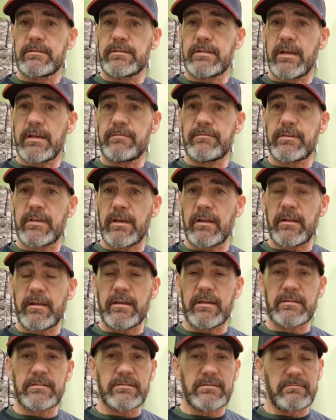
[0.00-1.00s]
10
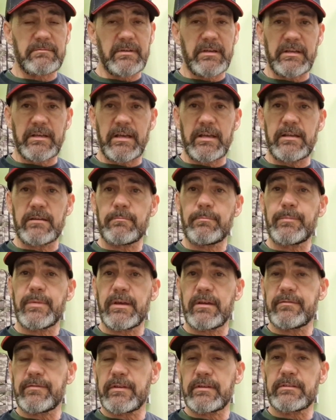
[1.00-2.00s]
kilohertz, again,
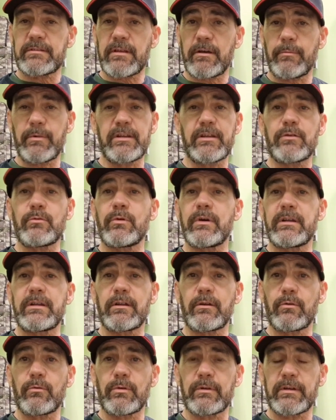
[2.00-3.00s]
perfect. I wouldn't go
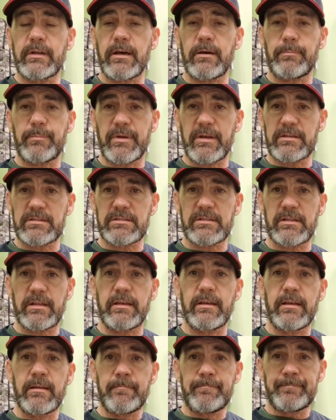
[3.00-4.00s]
any lower than that personally.
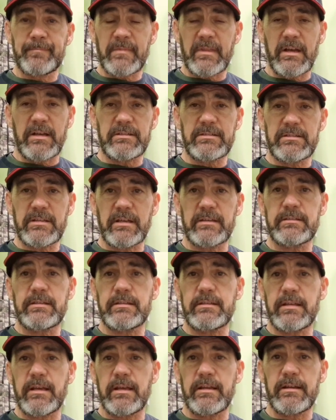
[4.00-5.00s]
I'd stick to
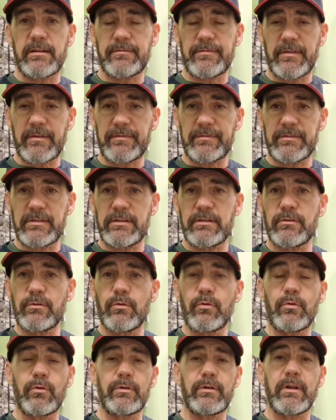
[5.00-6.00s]
10 or 15
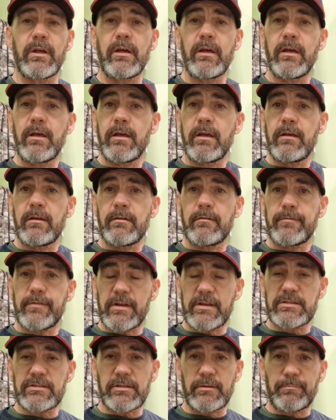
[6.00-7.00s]
on
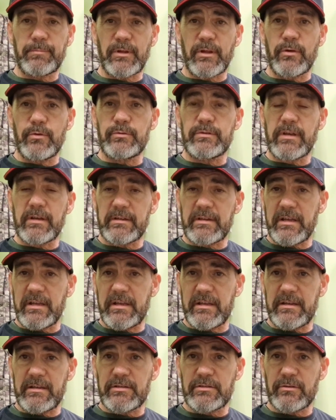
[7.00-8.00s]
freshly ploughed or
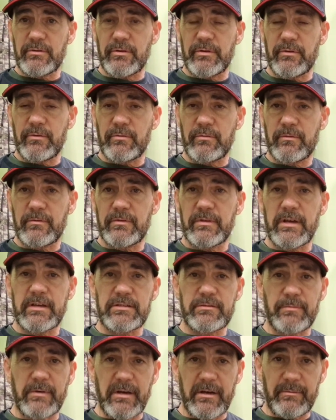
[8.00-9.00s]
airy soil.
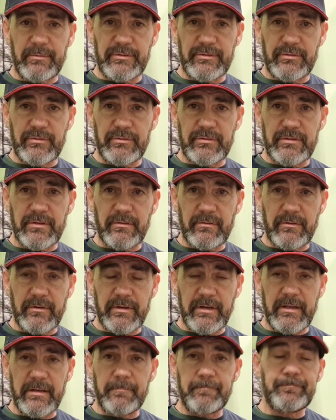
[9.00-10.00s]
That's what I would use,
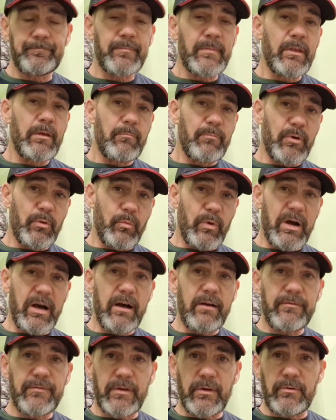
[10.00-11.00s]
alright? But what
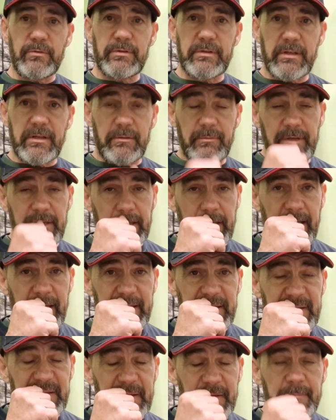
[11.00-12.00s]
I found at the
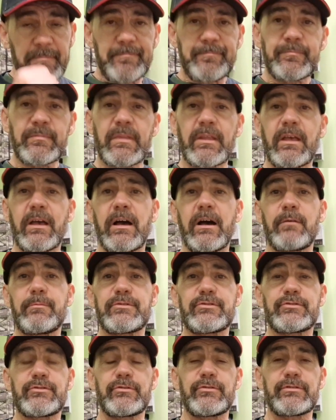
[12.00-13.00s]
weekend, I
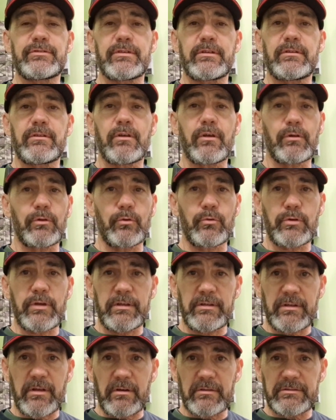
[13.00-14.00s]
was using low
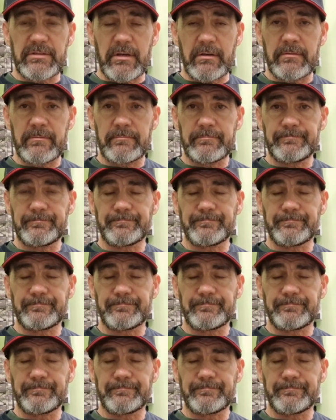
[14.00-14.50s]
conductor